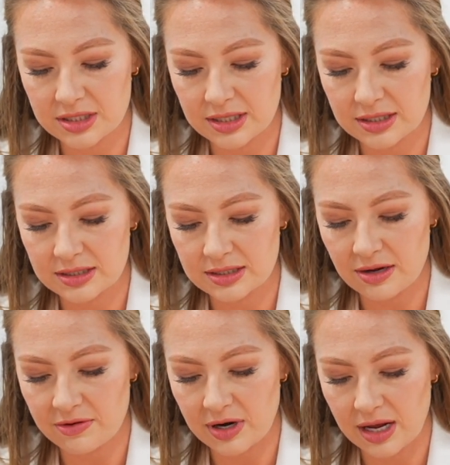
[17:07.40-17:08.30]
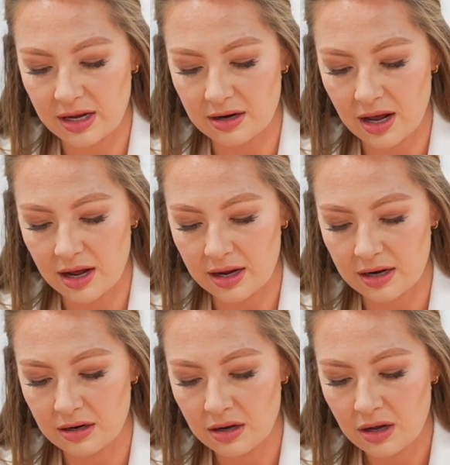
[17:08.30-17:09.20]
6, 7, 8, 9.
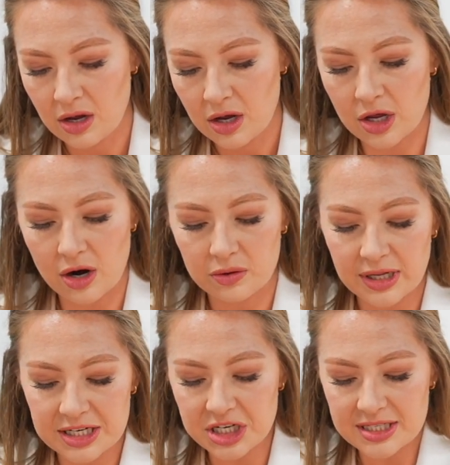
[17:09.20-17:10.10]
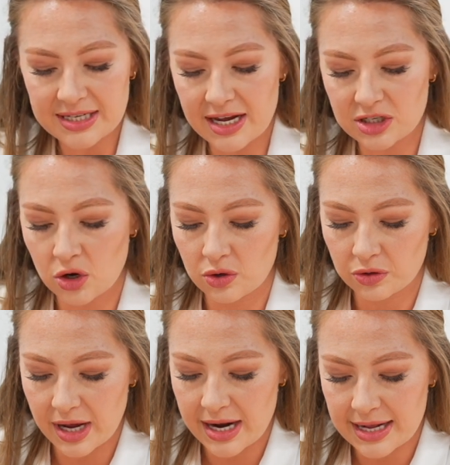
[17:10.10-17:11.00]
Okay. You know, let's just say it
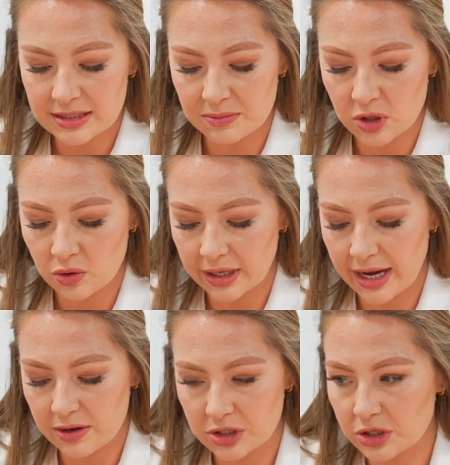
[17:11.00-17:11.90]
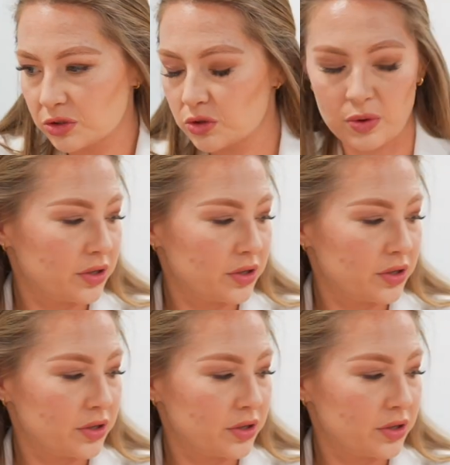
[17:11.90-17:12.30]
ends up totaling out to $2,300.